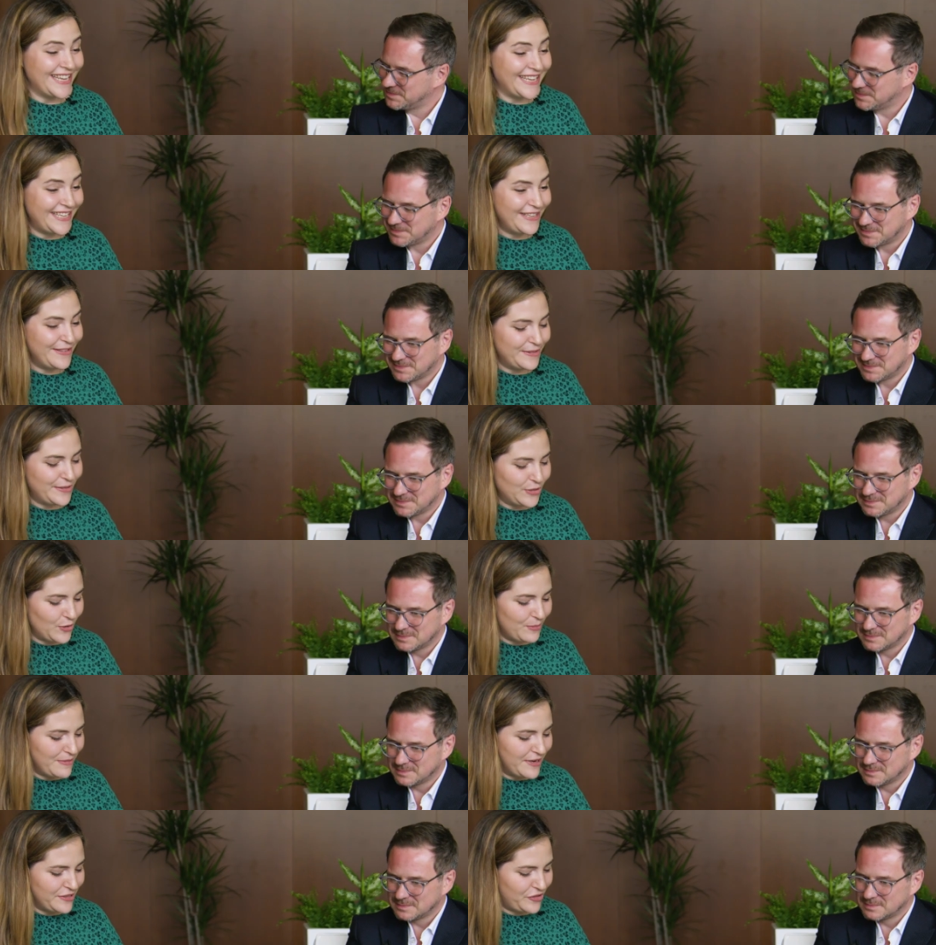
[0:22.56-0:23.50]
Speaker 1: Thank you
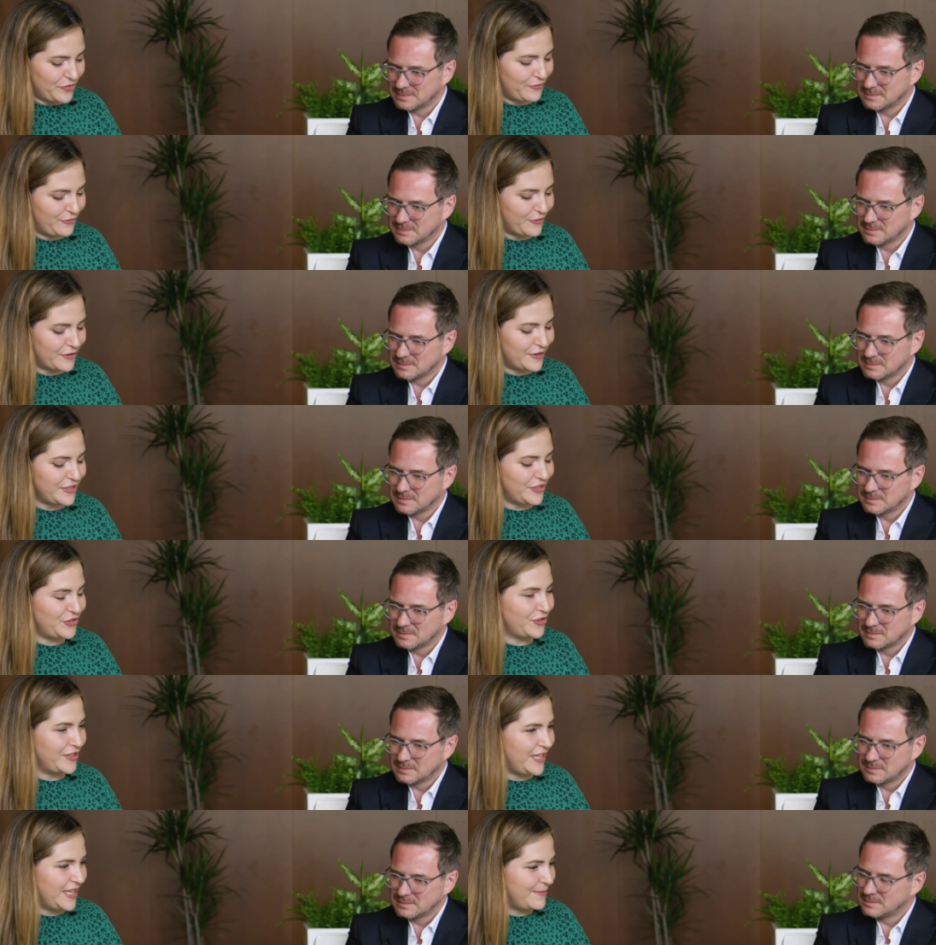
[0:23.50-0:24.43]
so much for
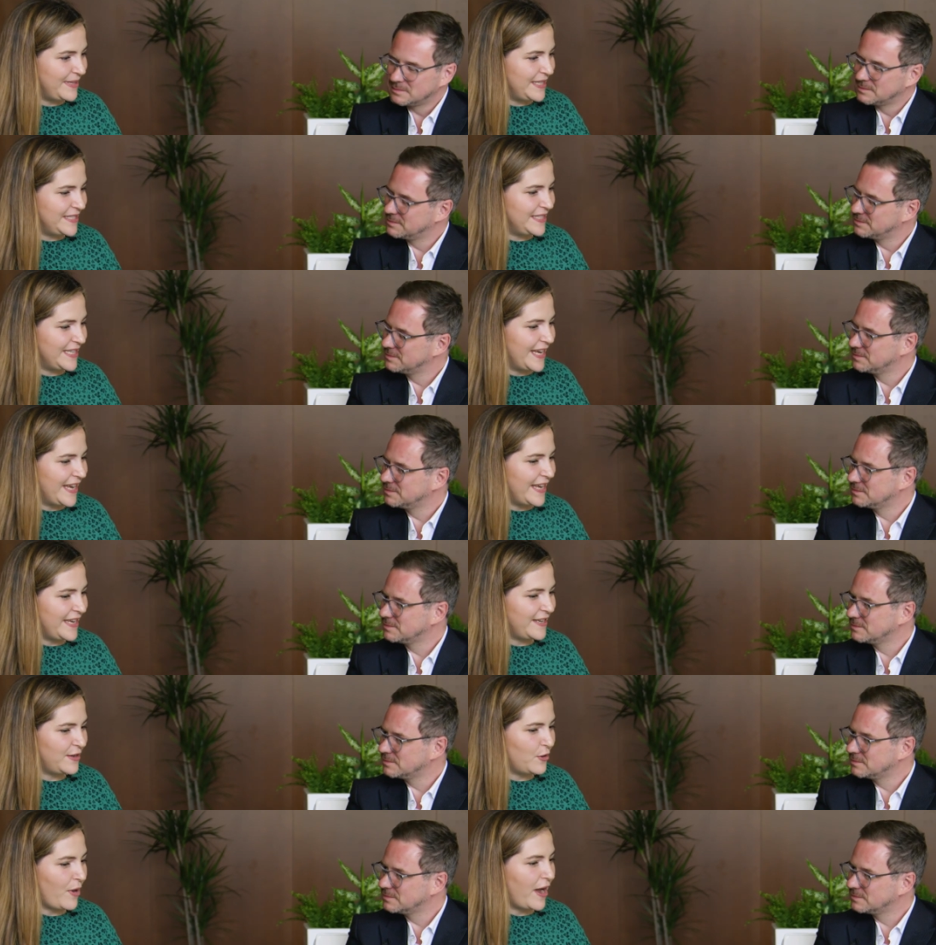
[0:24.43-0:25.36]
joining me
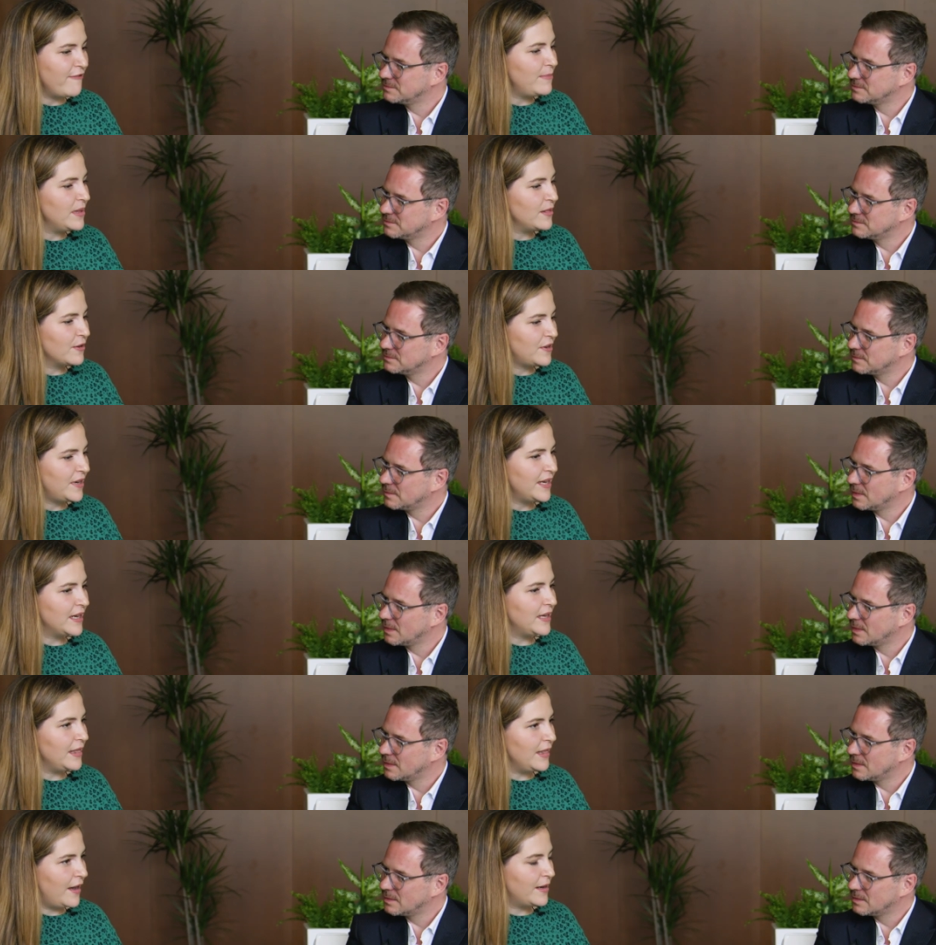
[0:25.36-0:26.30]
today. You know, I've been
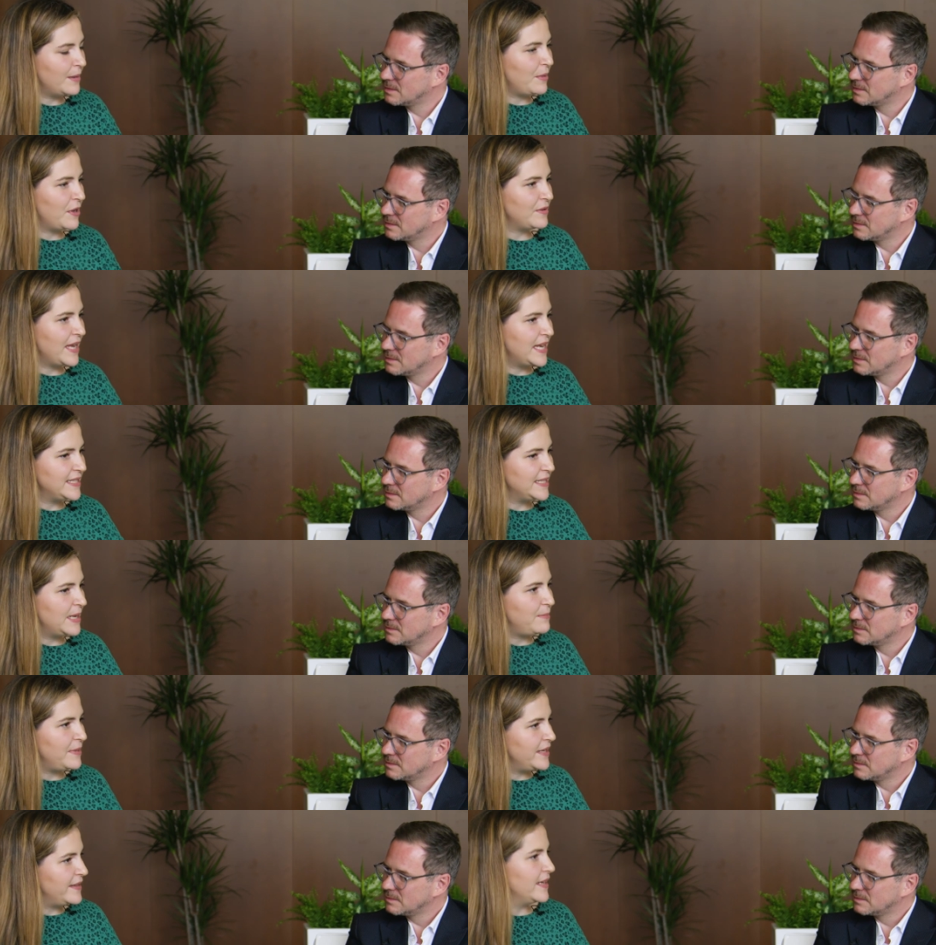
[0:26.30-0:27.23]
learning a lot about
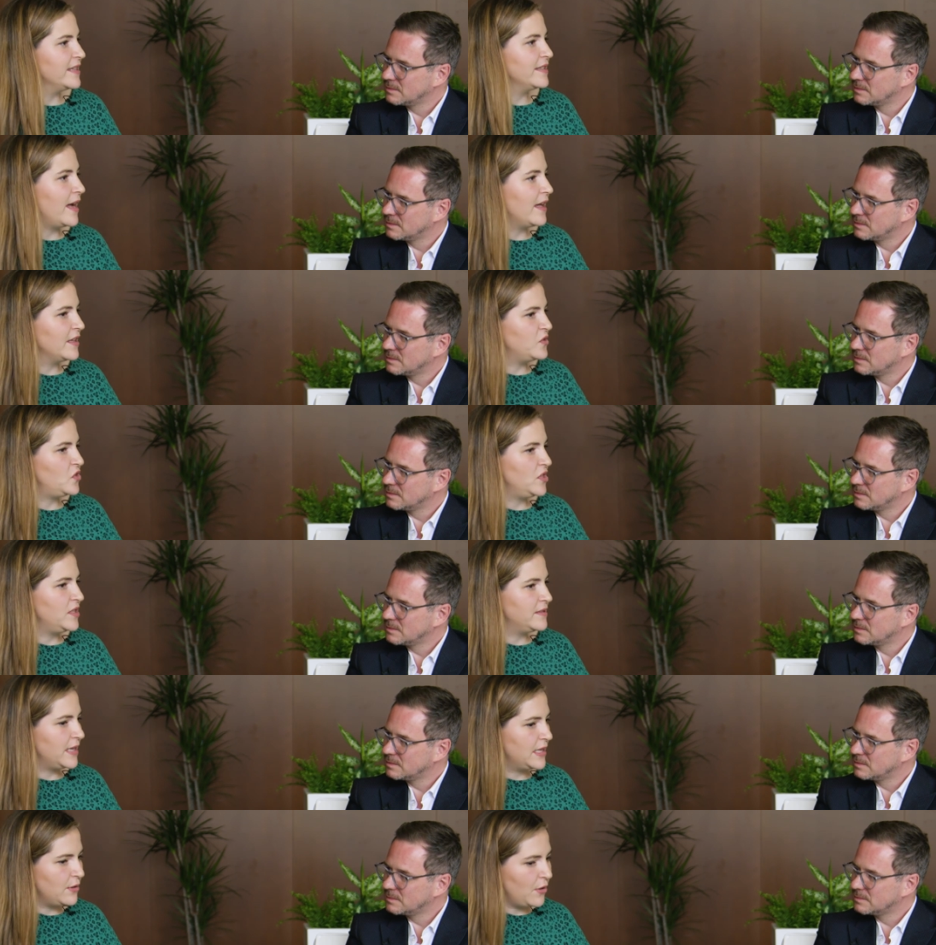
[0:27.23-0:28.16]
SAP
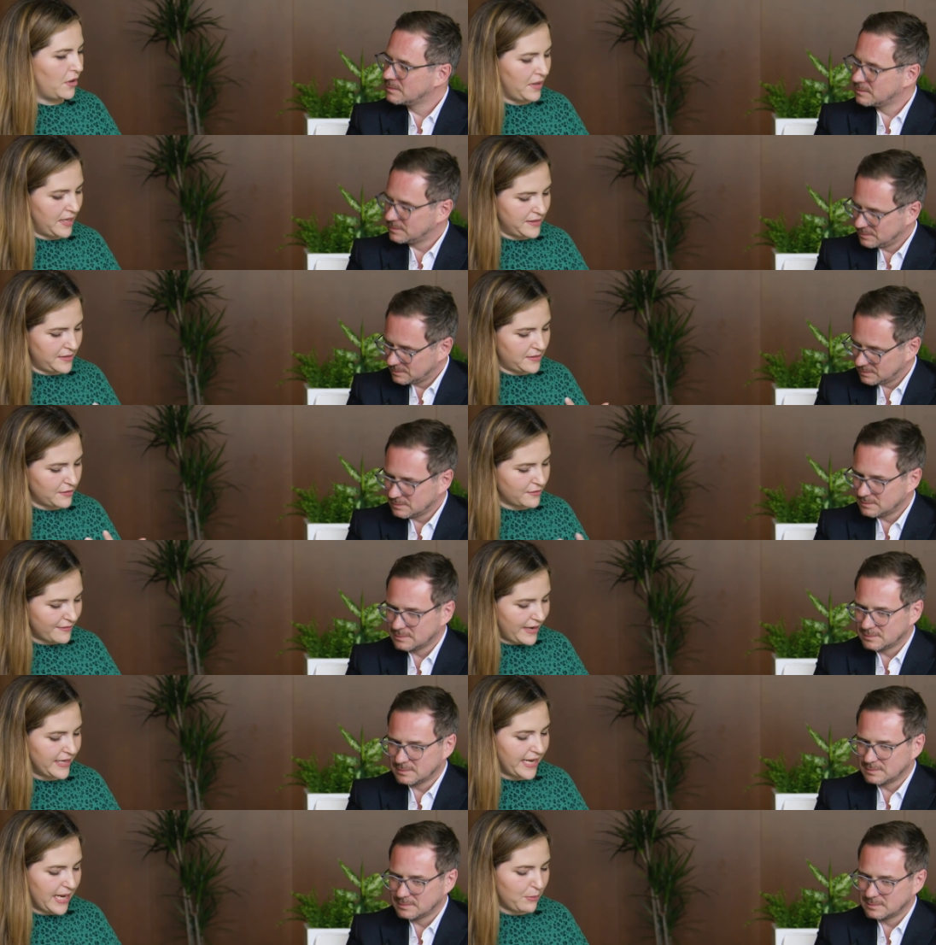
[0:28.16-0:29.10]
technologies and all its
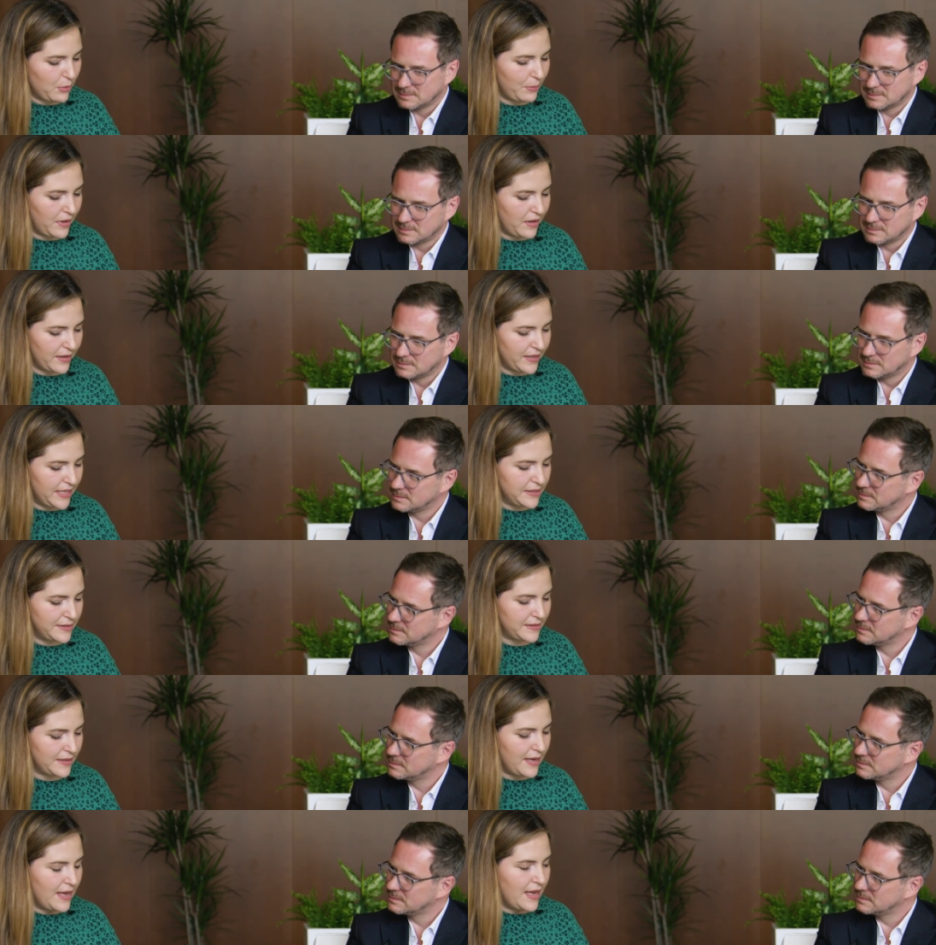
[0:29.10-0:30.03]
great
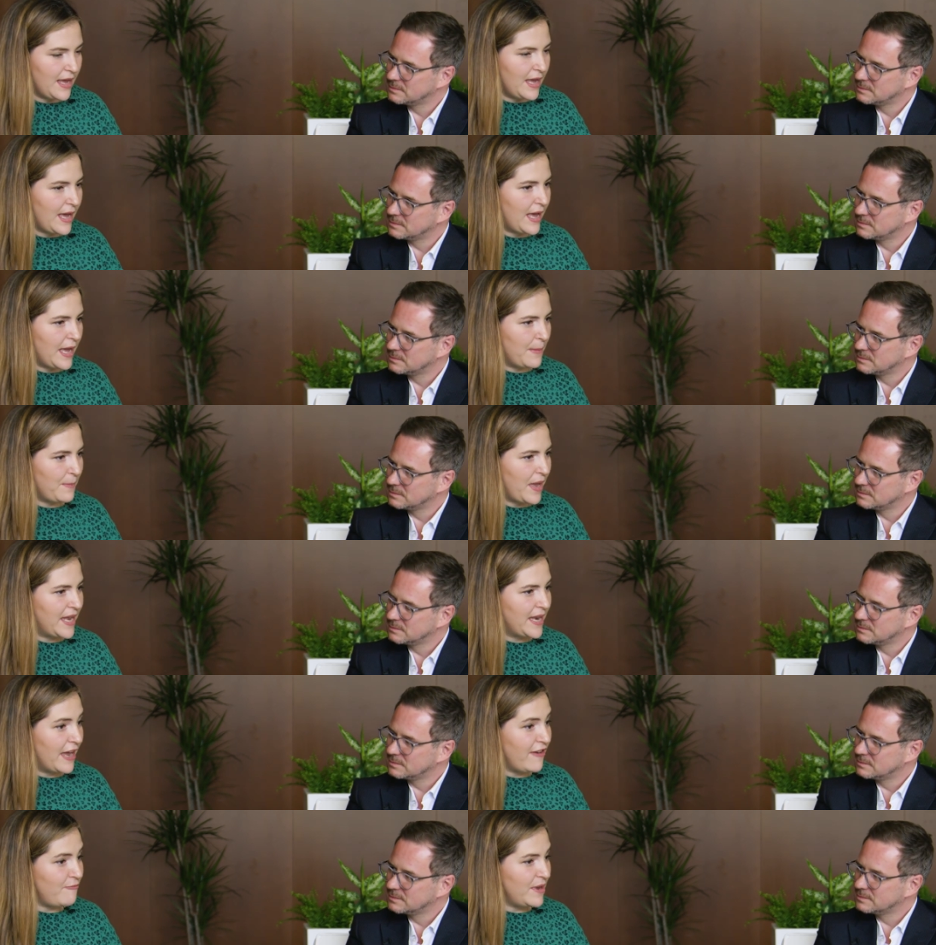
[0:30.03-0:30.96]
capabilities. Um,
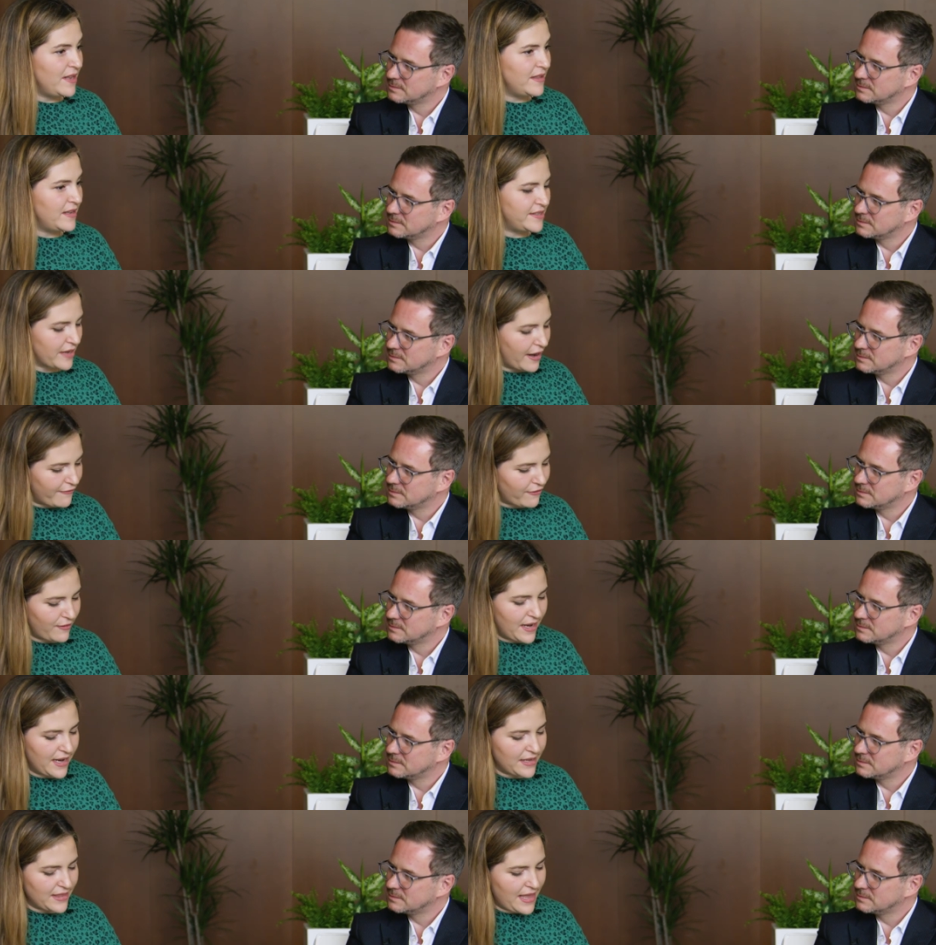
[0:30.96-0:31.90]
and I've been
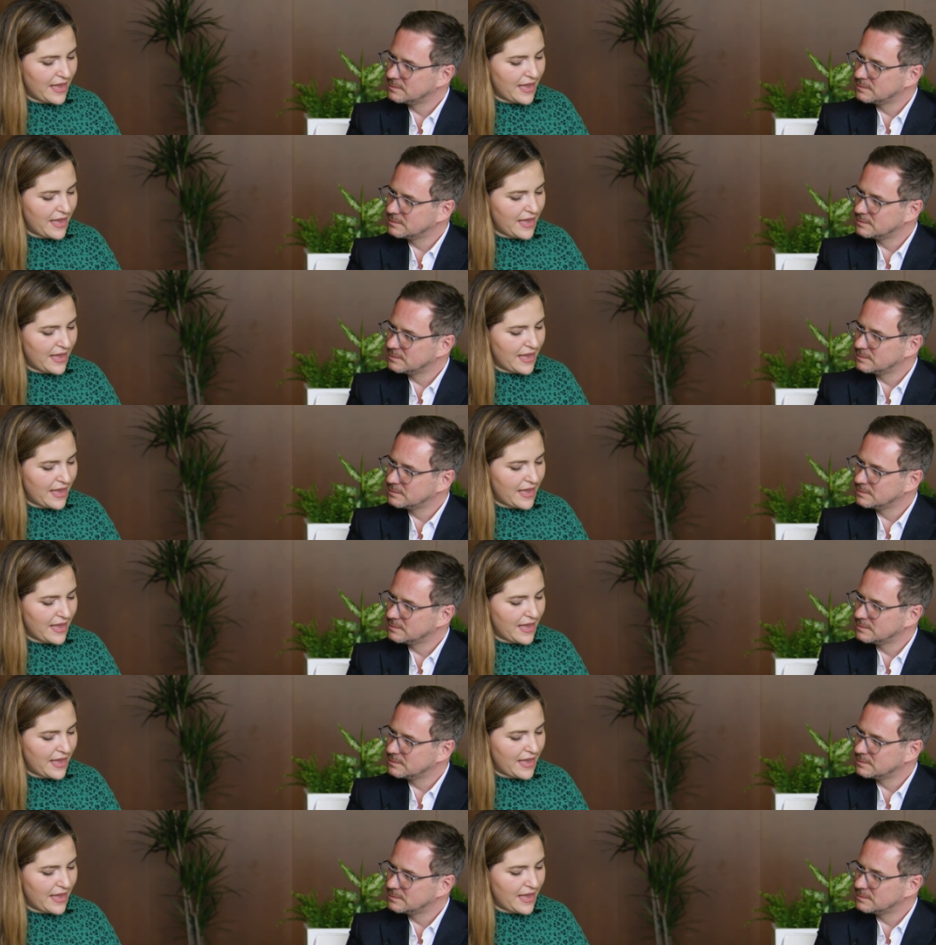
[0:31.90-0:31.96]
discovering